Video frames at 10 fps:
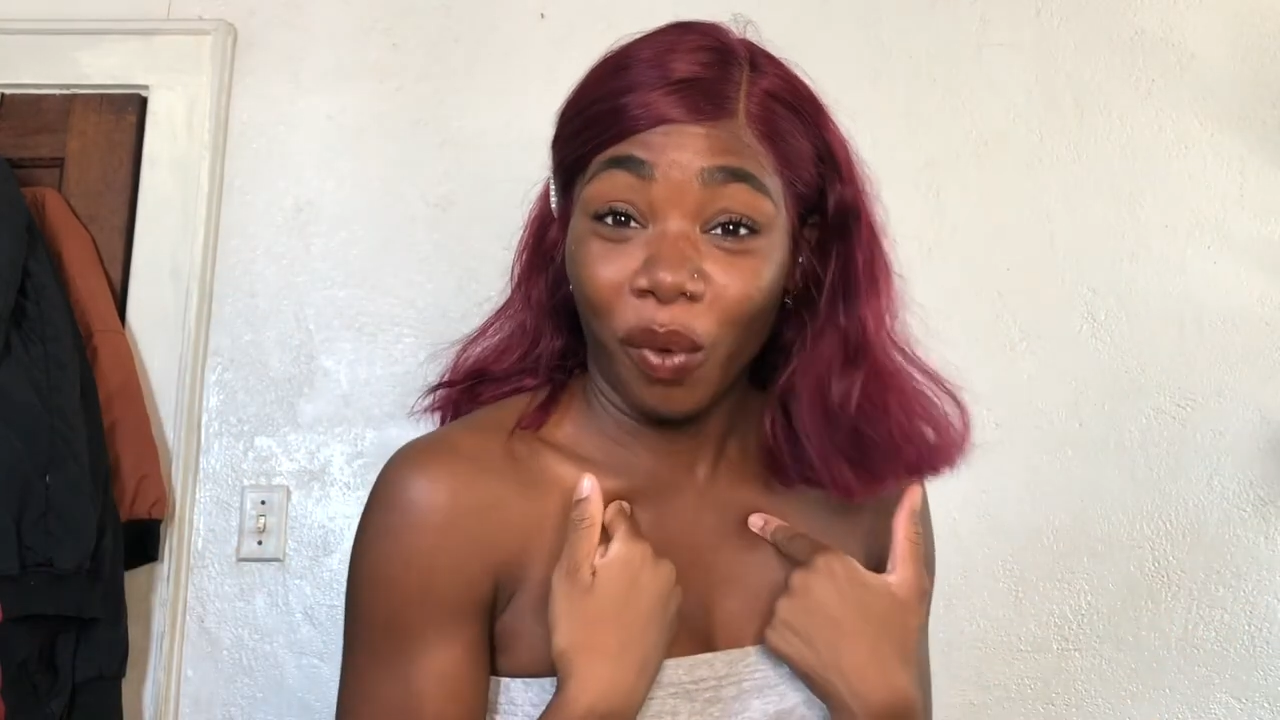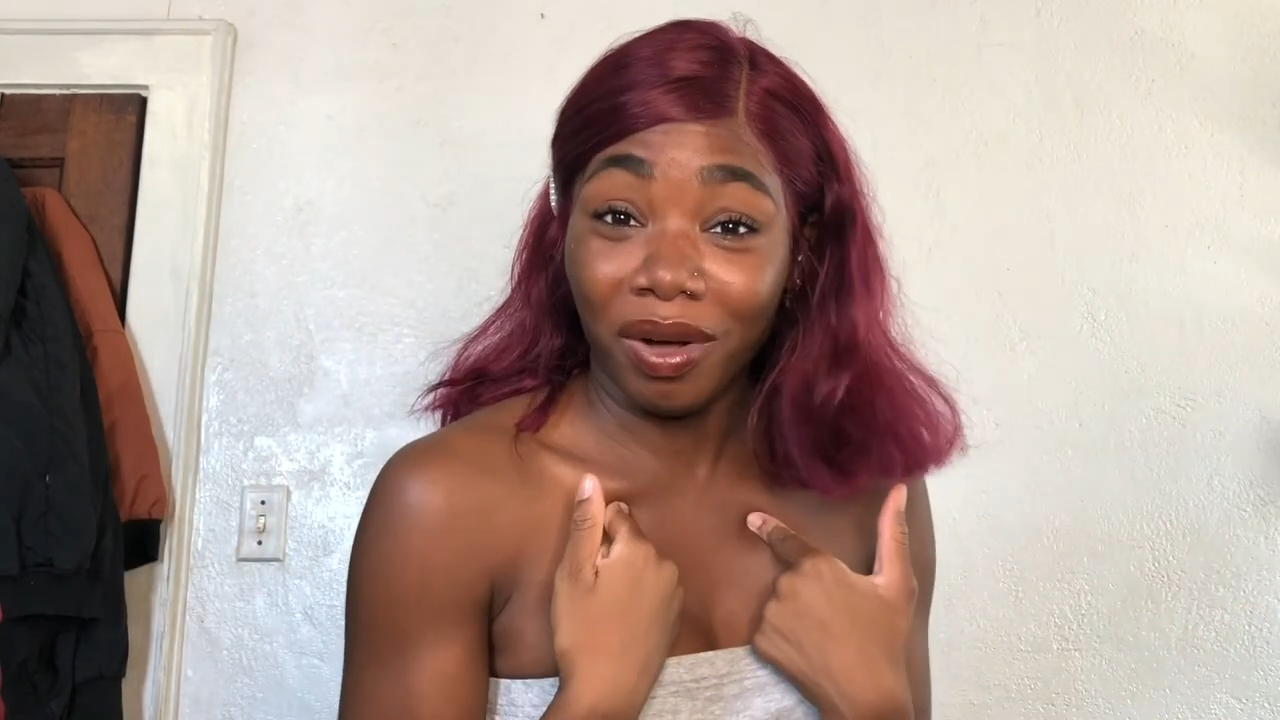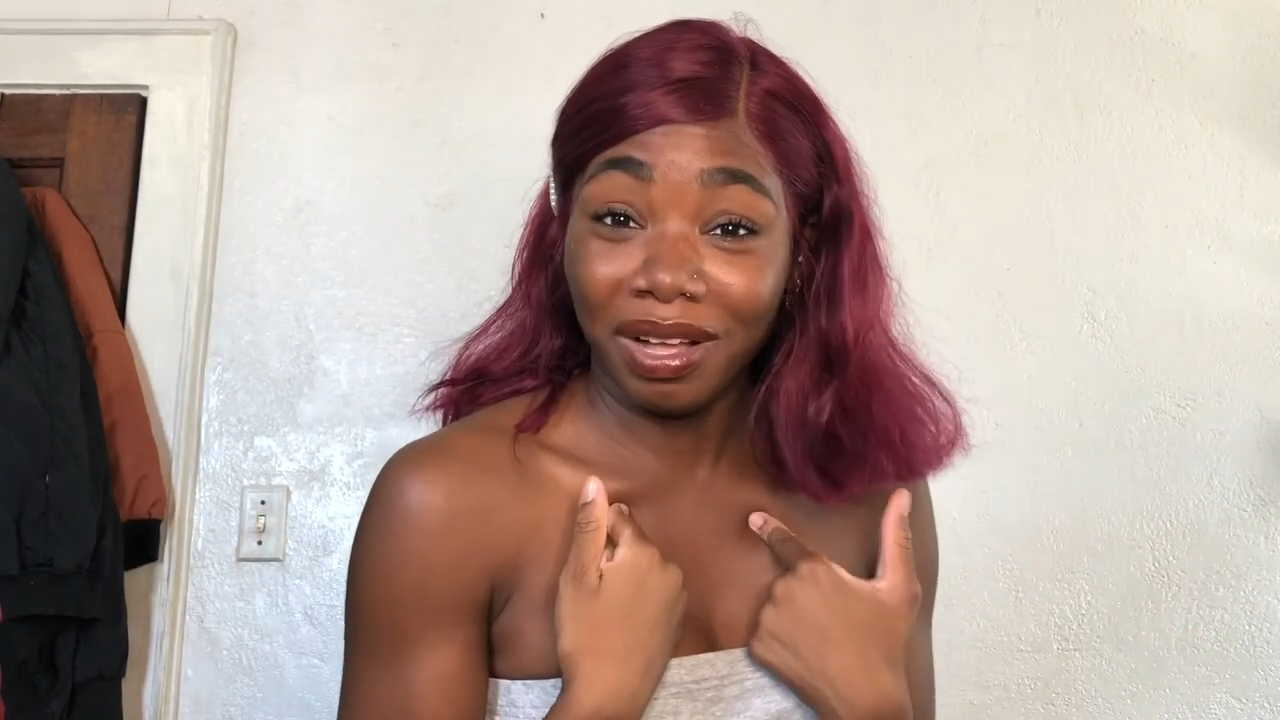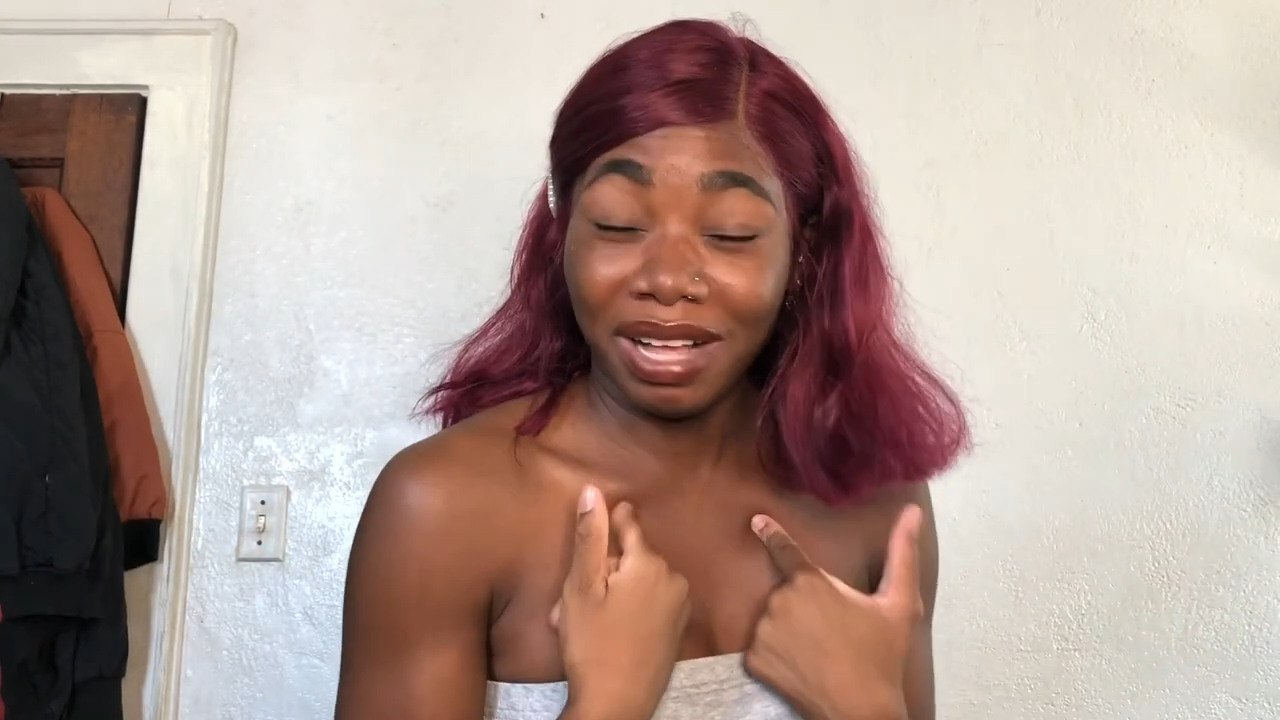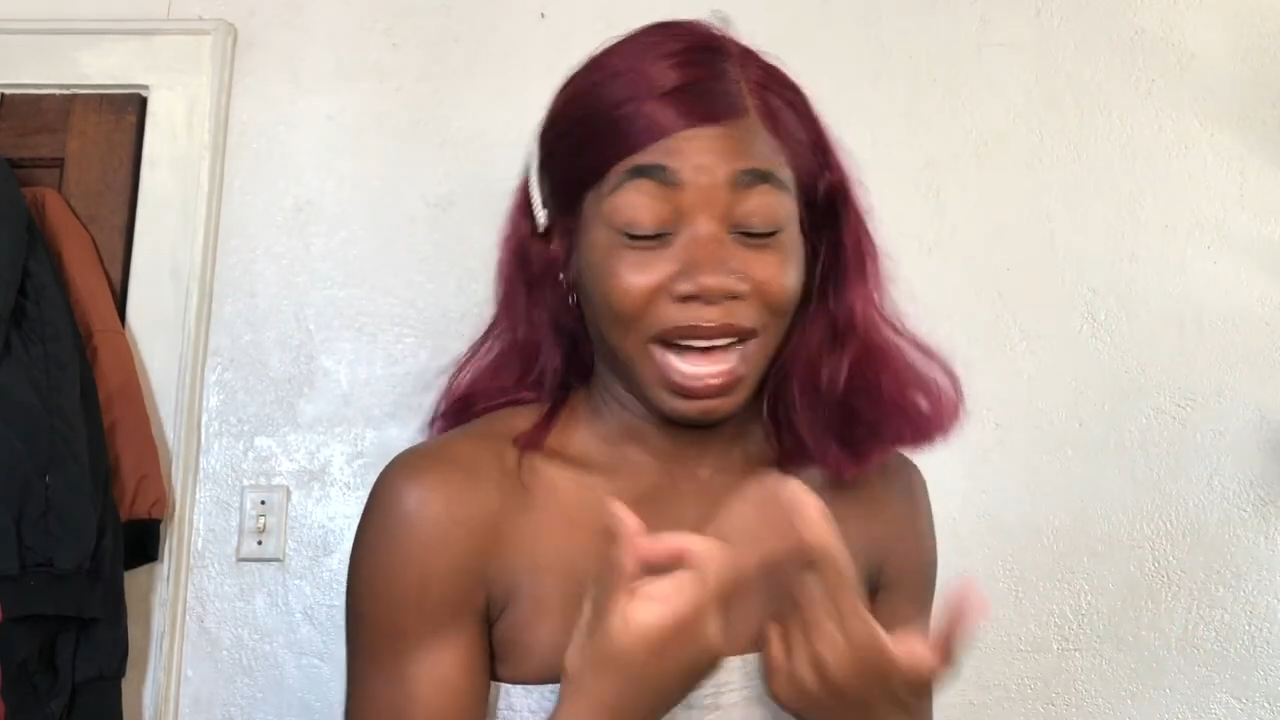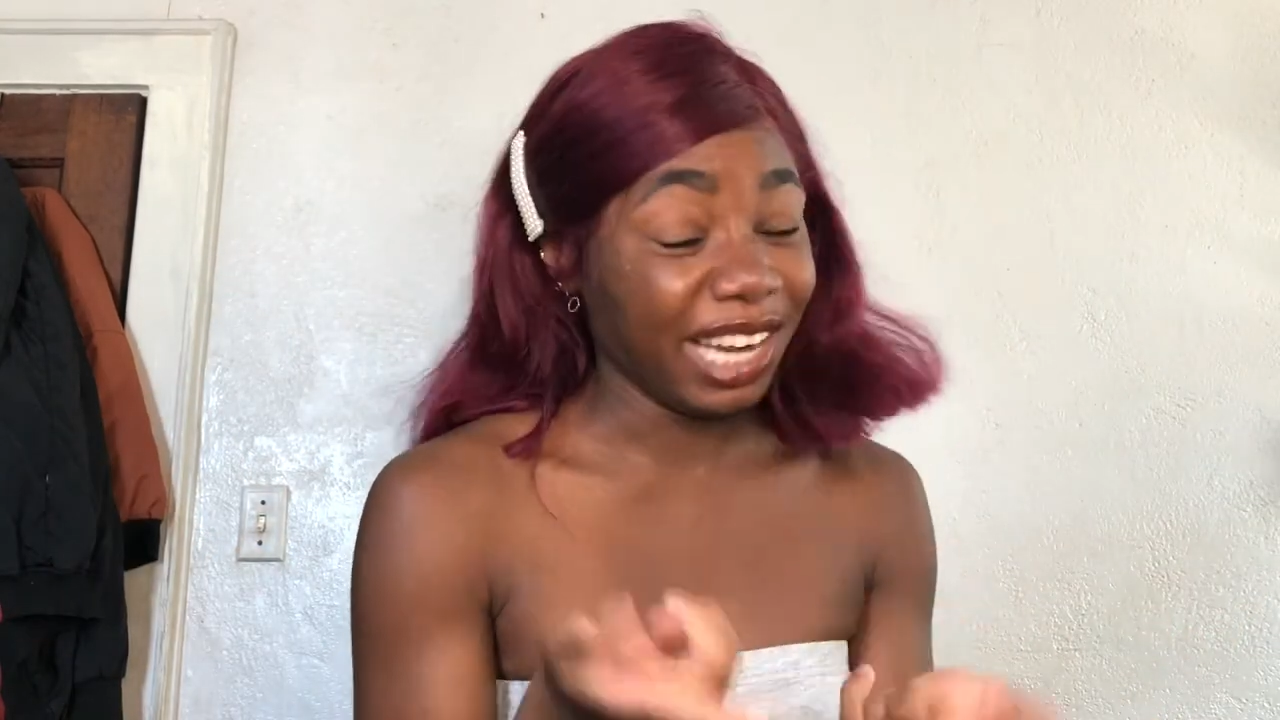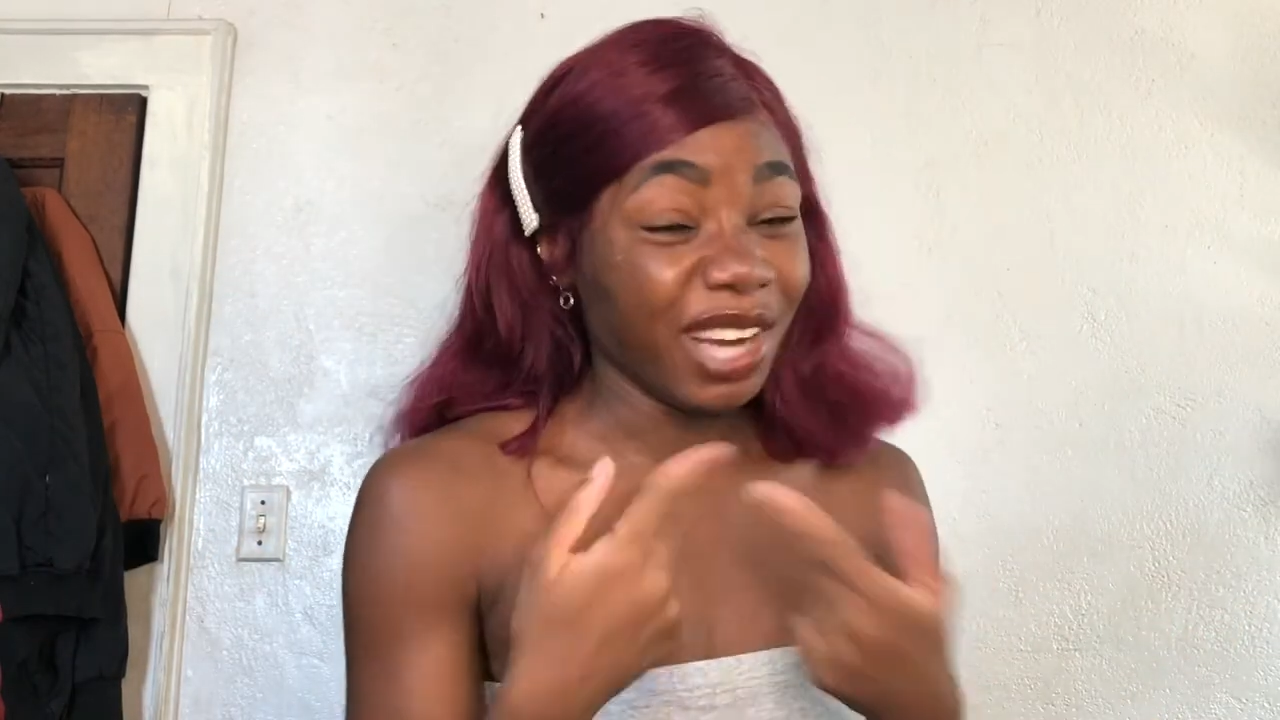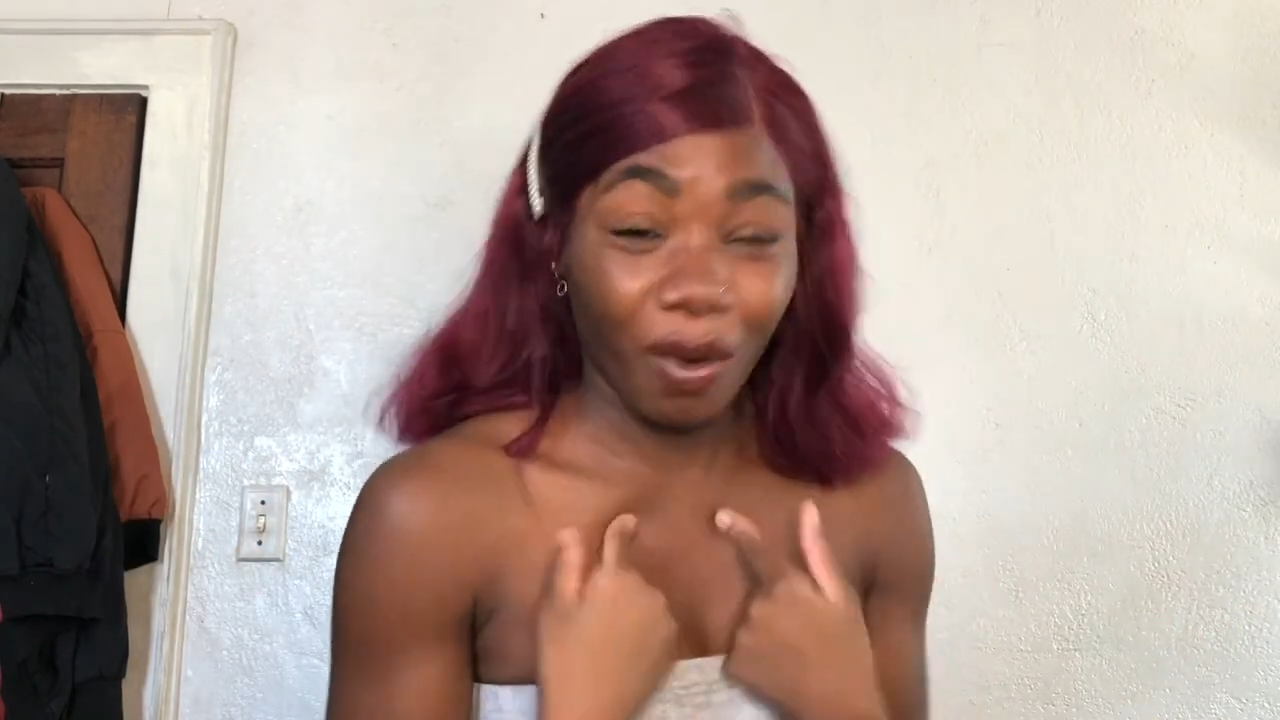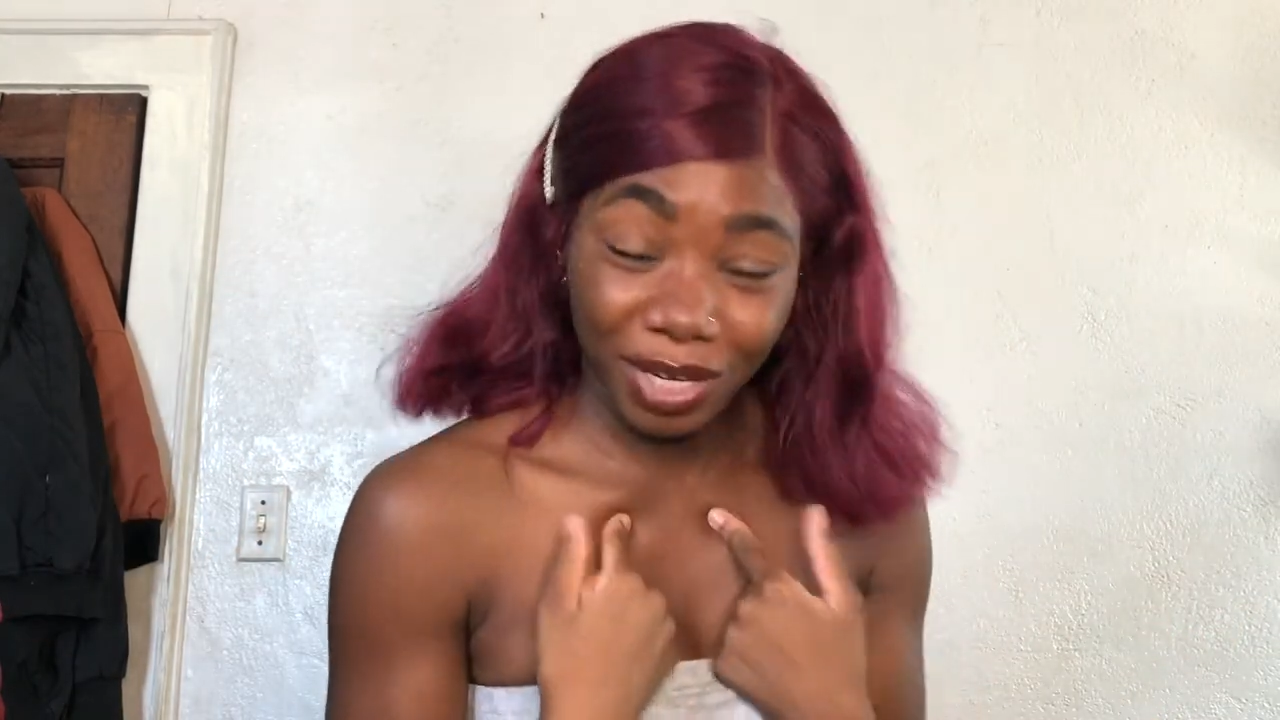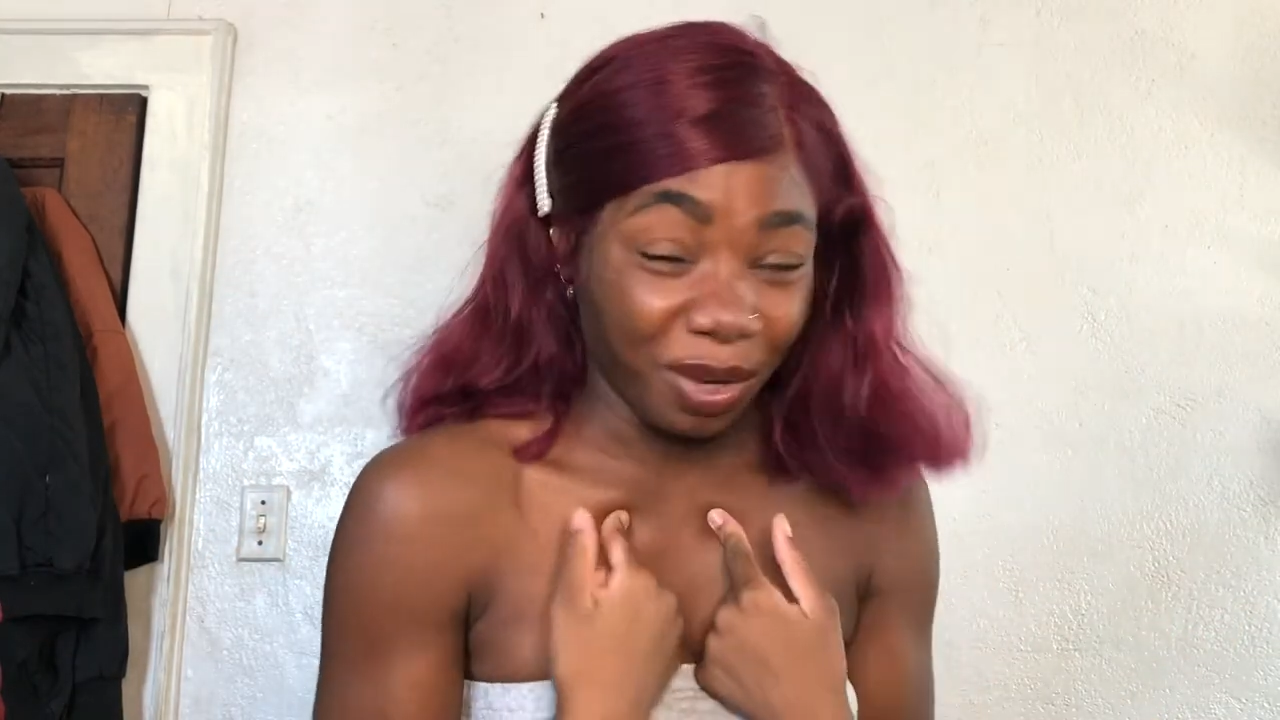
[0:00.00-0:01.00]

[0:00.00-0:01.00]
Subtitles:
it